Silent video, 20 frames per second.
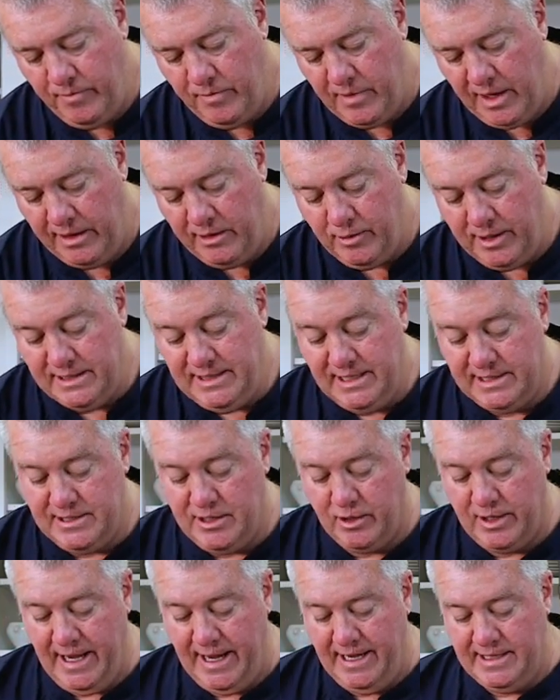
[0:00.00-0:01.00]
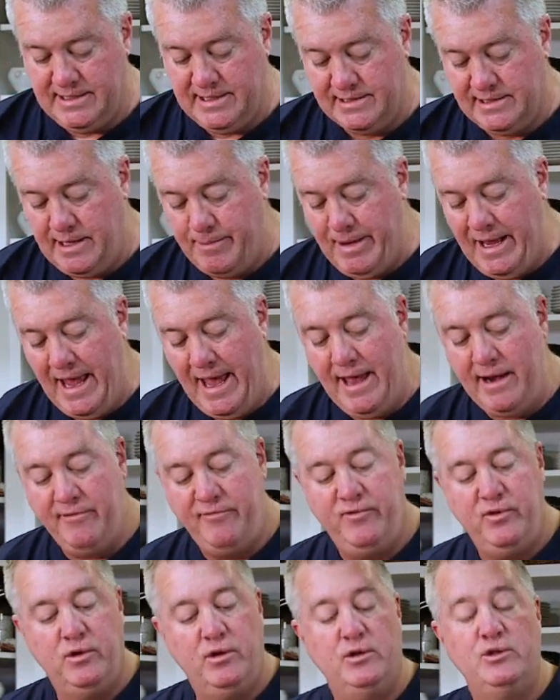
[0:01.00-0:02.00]
and the reason it's okay is because I'm going to add a
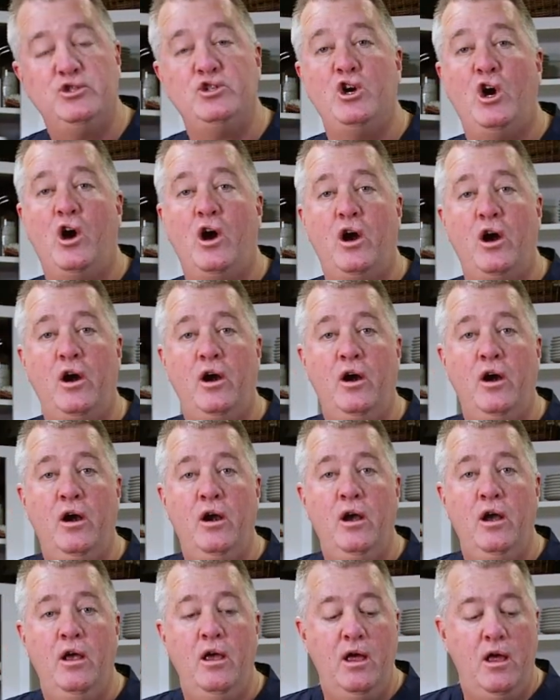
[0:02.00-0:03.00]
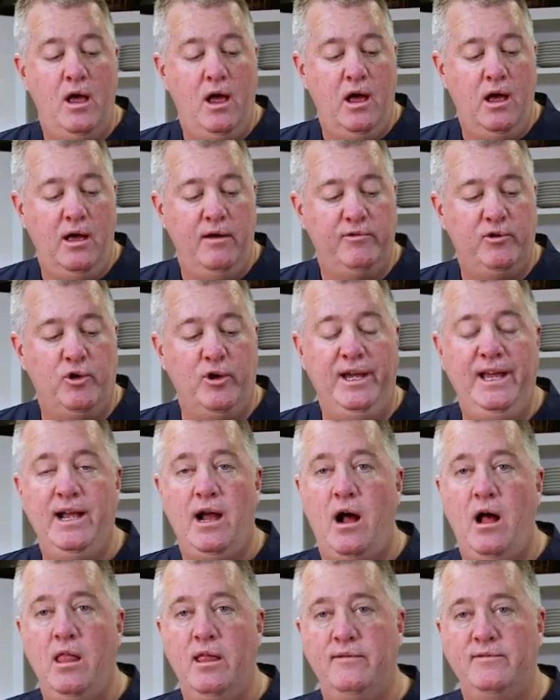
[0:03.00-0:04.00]
full jar of green
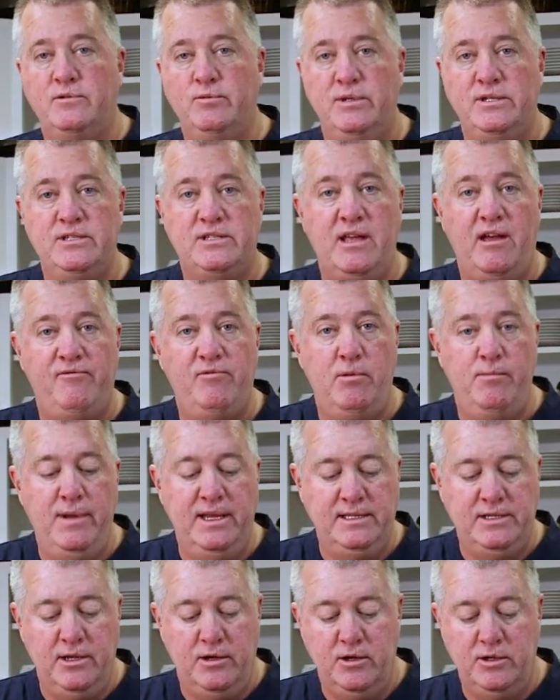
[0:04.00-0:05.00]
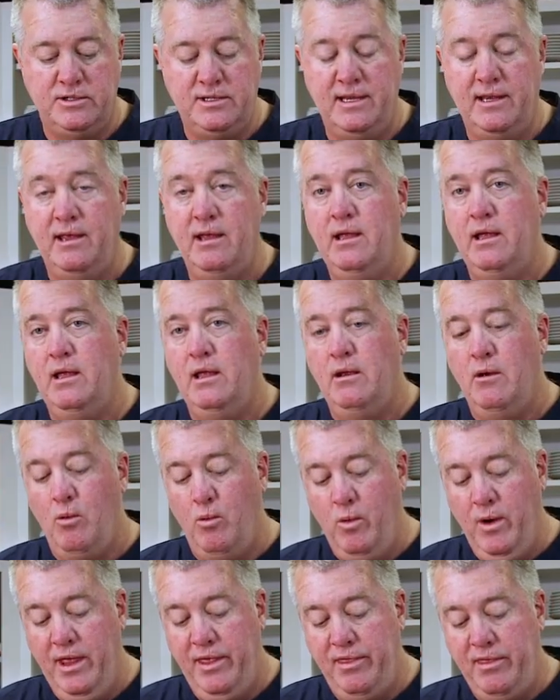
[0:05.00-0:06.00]
olives with stuffed pimientos
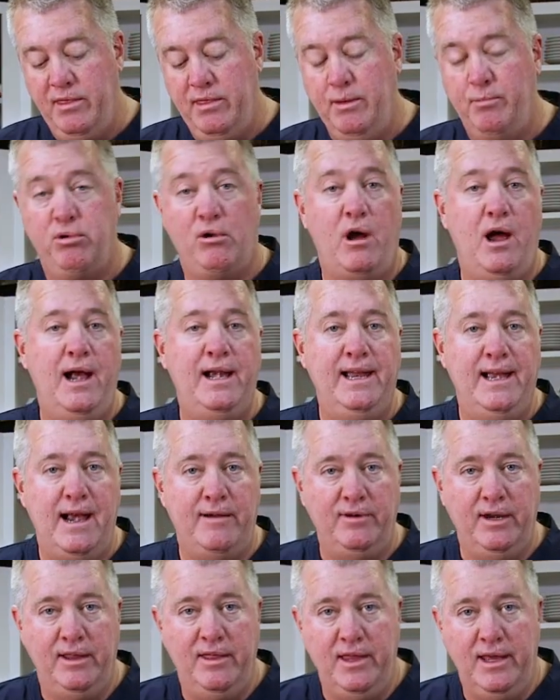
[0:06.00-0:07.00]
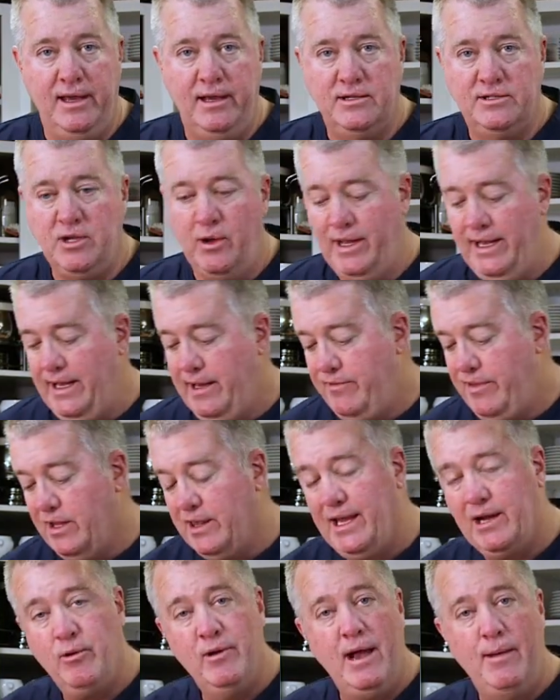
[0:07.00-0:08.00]
with the brine and everything. So any of the
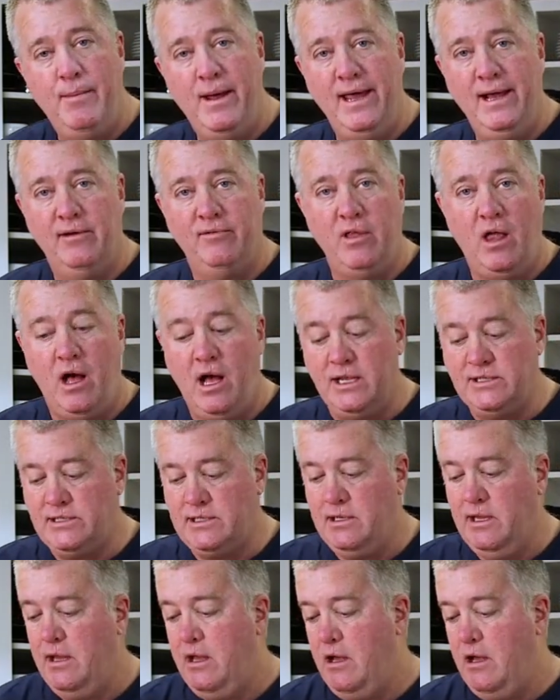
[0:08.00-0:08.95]
liquid I might have lost